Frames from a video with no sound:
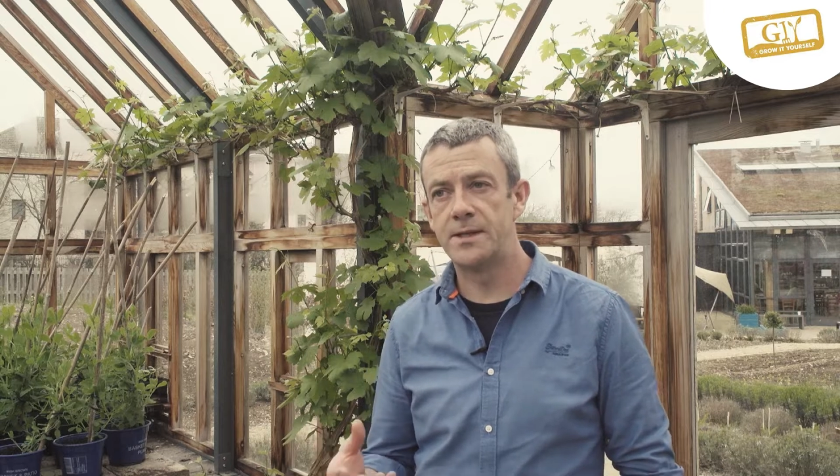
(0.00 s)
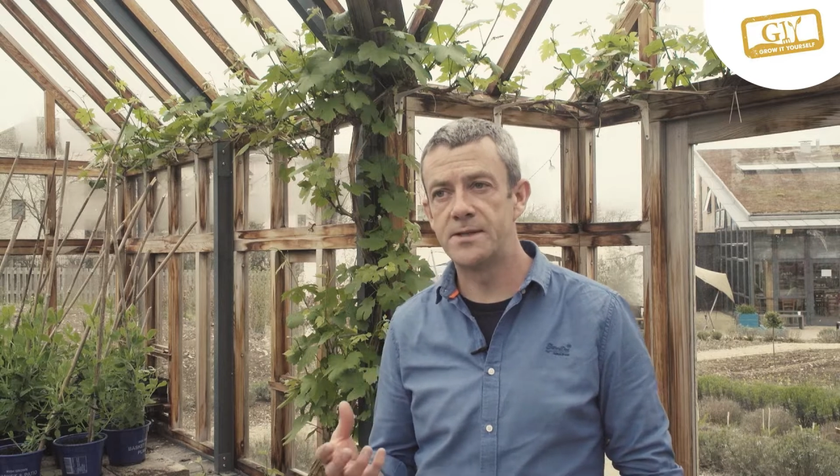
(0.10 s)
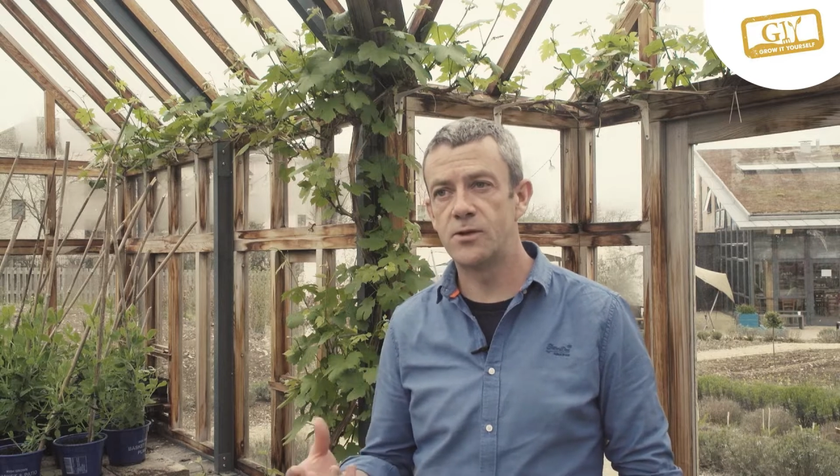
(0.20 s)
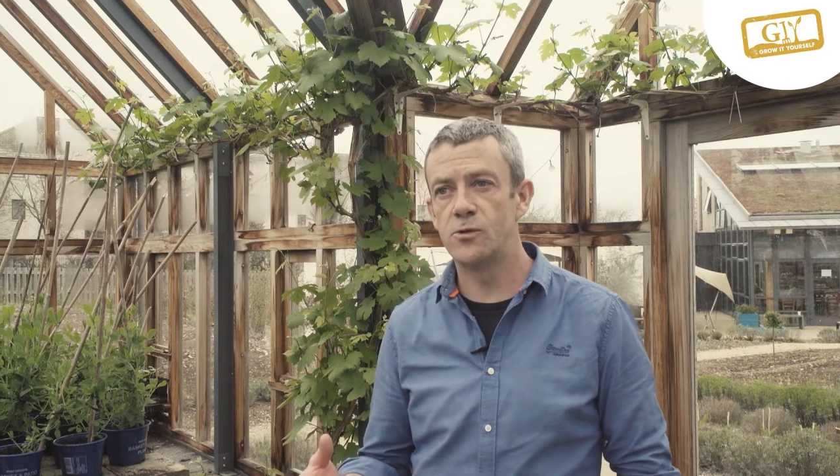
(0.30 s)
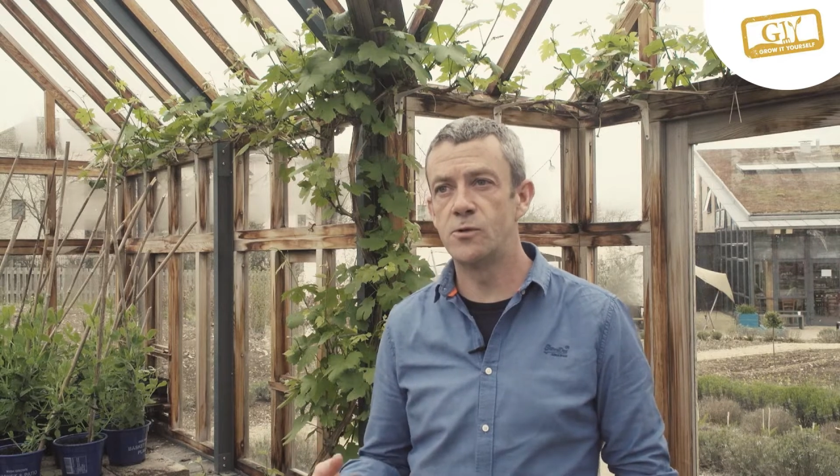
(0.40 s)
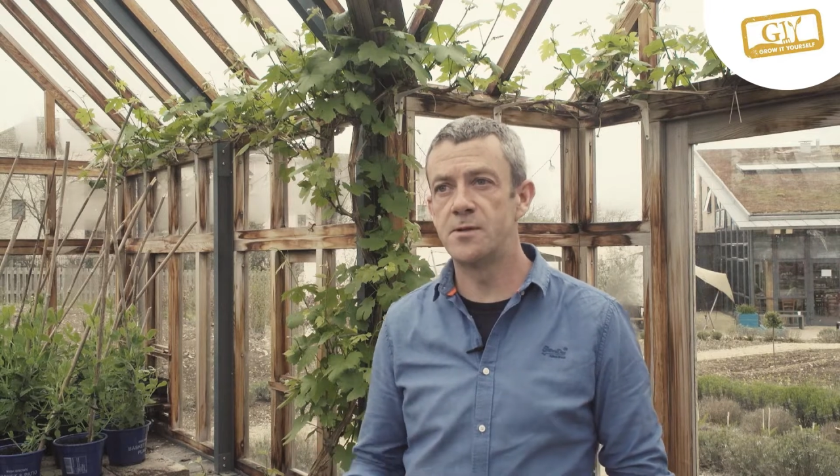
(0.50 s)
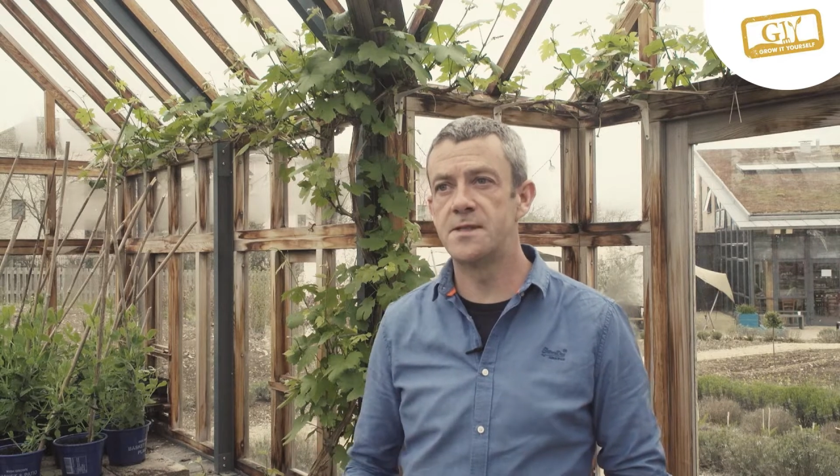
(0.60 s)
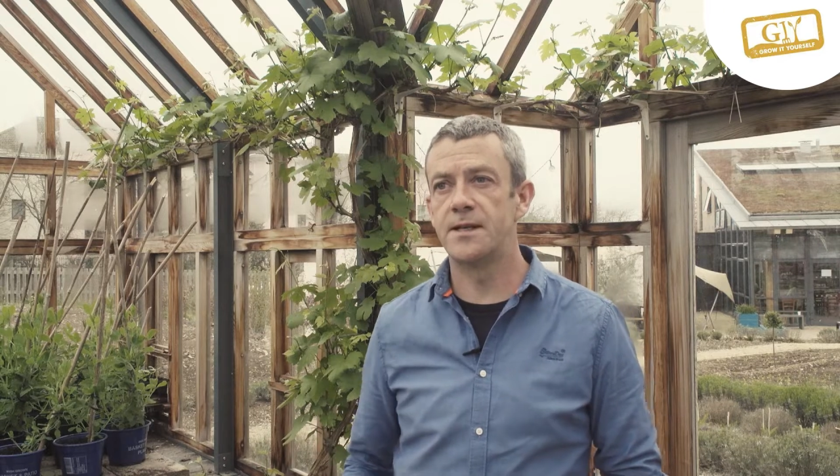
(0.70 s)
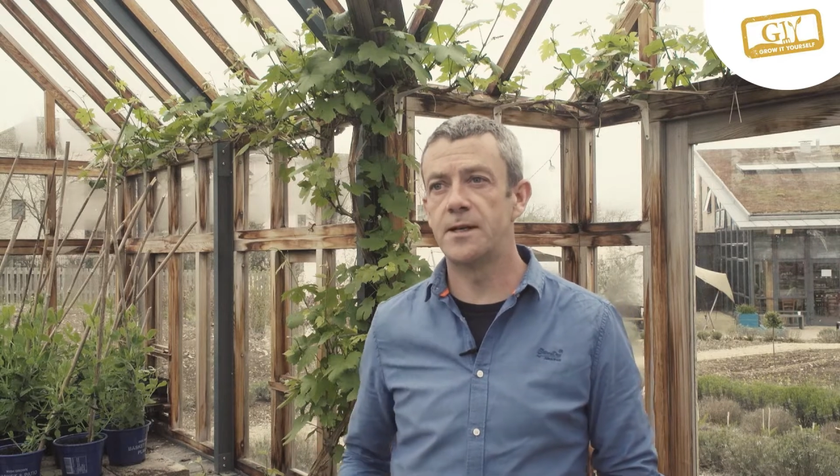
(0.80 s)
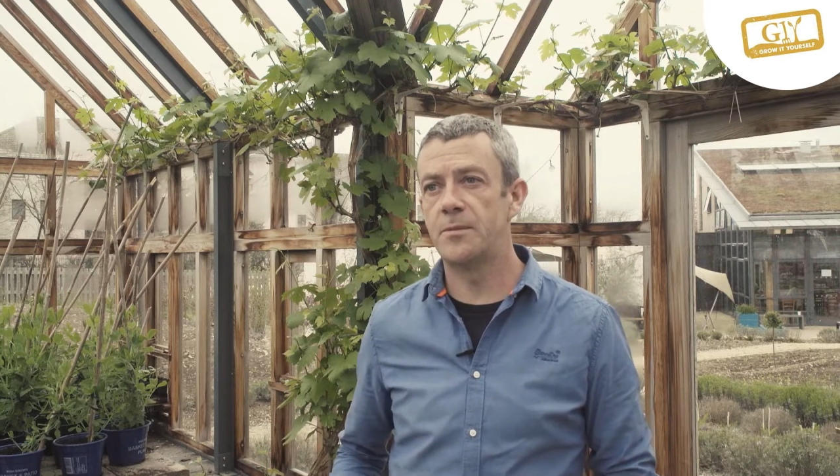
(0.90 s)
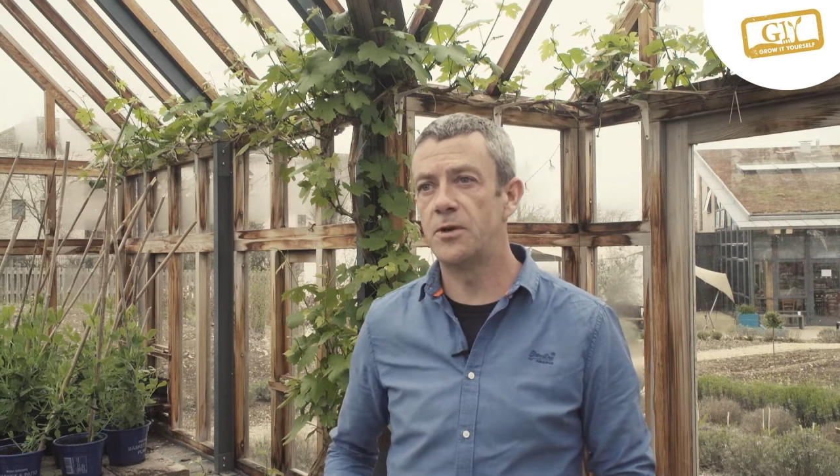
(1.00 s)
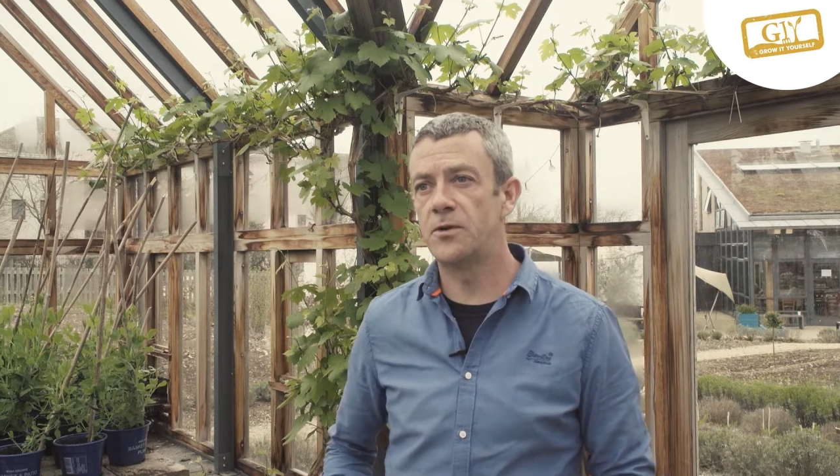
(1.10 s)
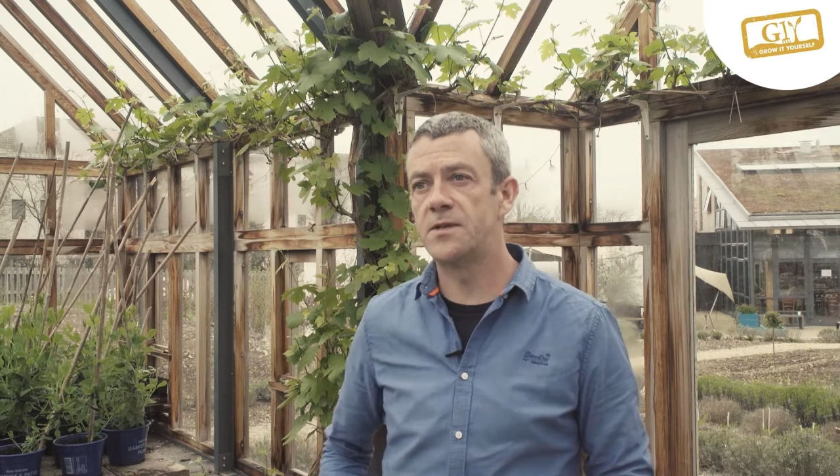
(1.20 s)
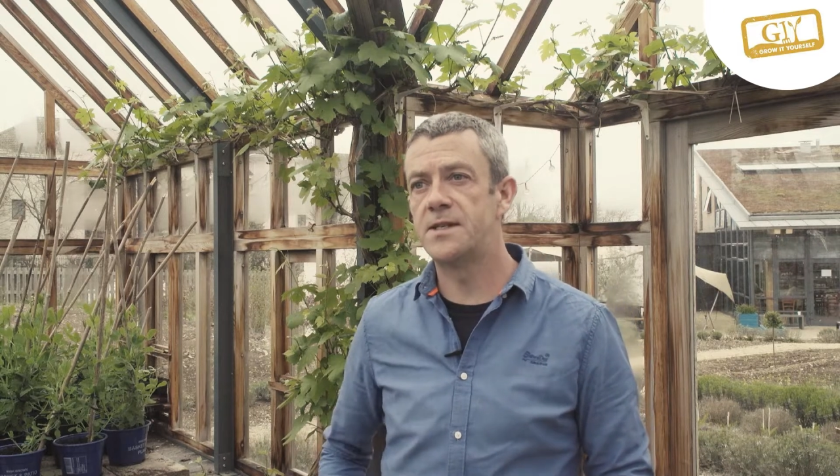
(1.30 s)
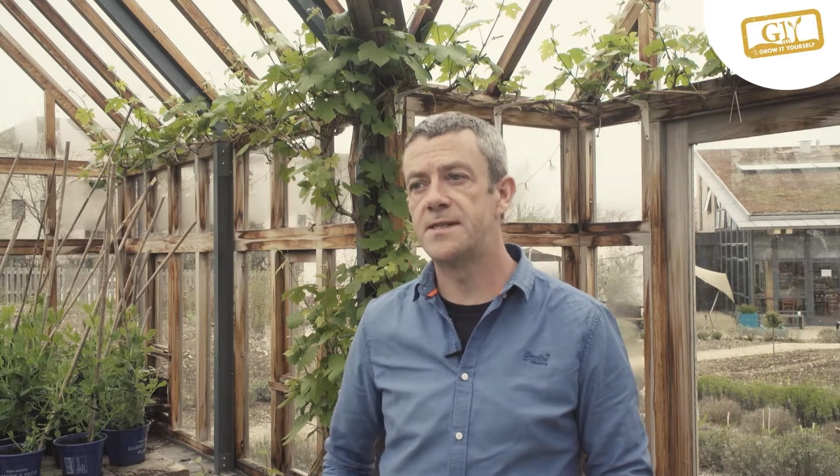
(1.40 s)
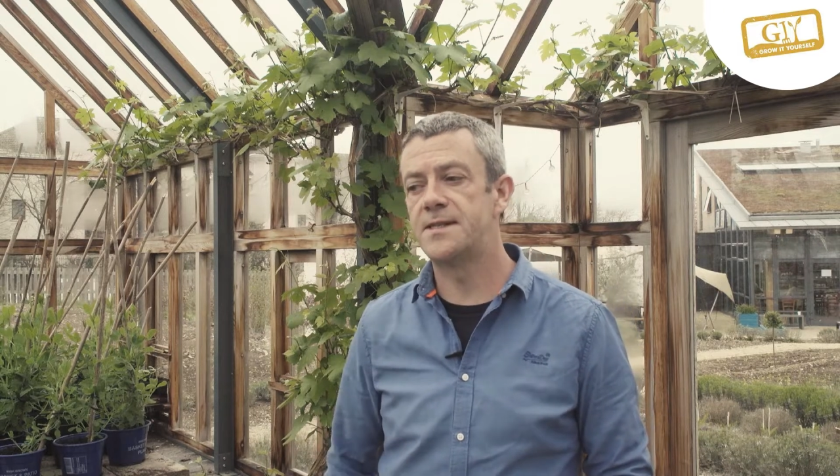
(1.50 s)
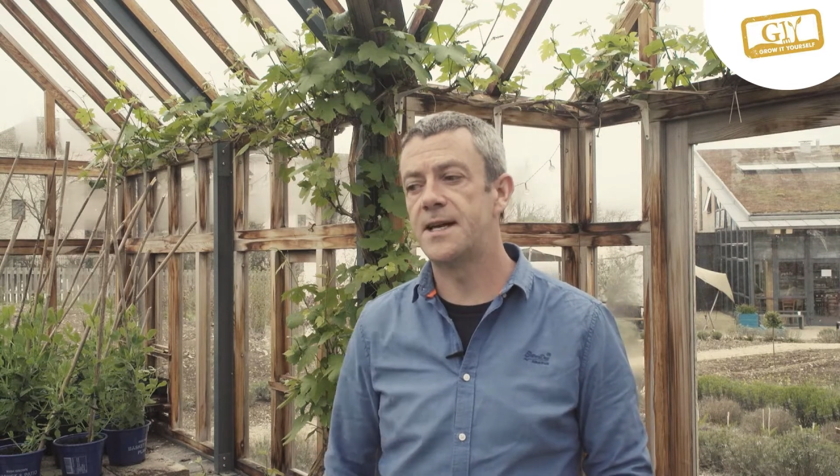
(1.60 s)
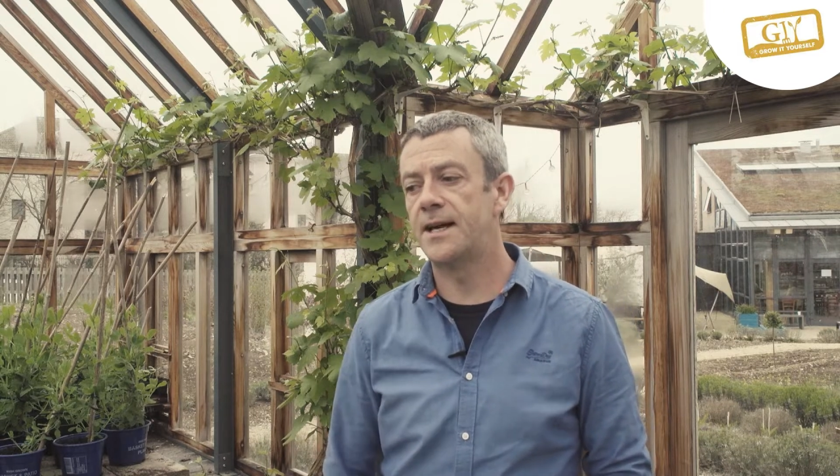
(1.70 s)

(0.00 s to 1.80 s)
in schools, in communities